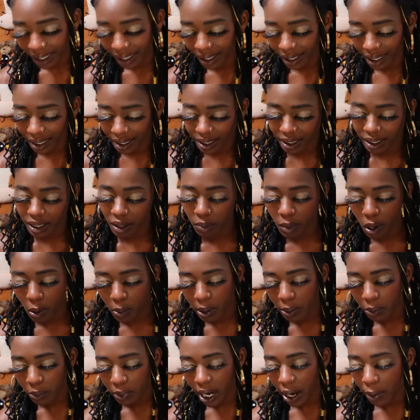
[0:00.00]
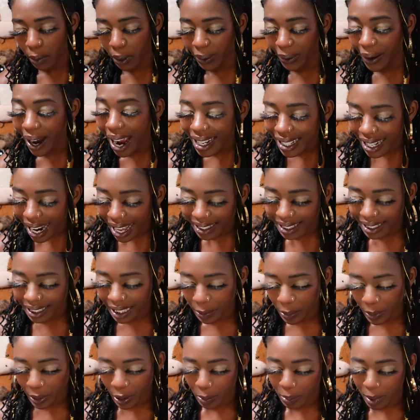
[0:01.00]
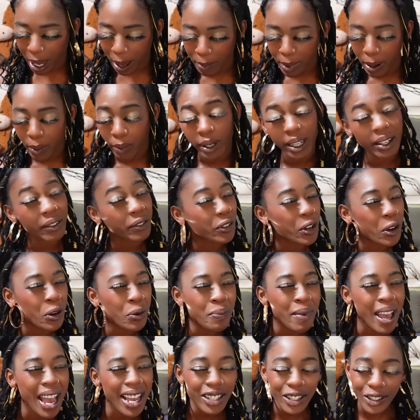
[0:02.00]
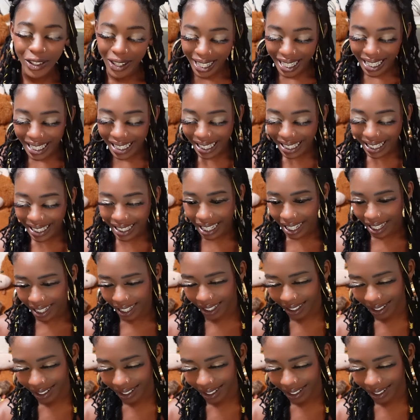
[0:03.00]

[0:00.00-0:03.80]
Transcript: This is the moment when I regret not sleeping on my memory foam mattress.